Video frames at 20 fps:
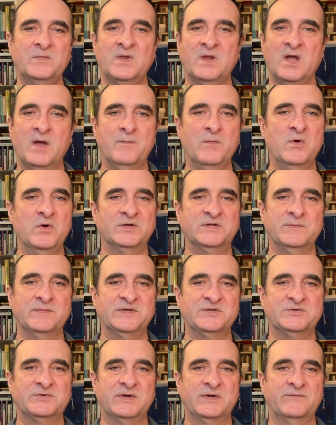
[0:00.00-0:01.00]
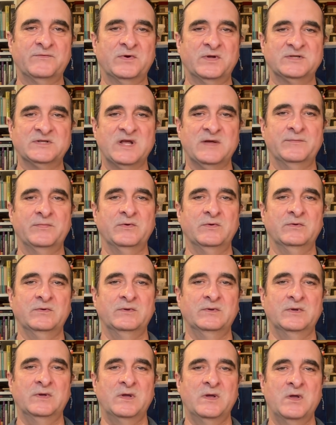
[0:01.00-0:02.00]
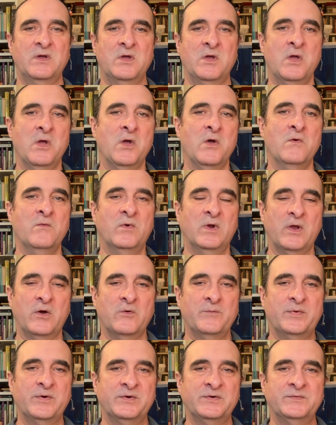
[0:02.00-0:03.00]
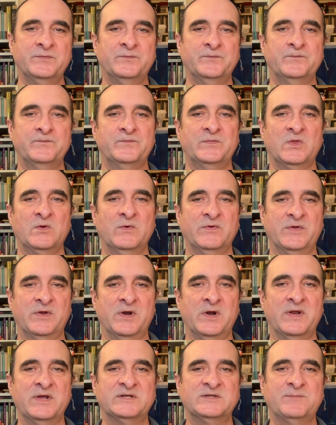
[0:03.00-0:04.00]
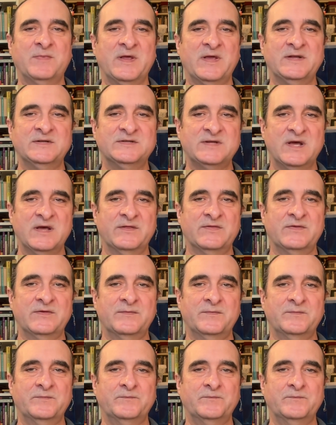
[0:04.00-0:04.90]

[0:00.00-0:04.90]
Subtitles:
A murder mystery, for example, will open with an unexplained death,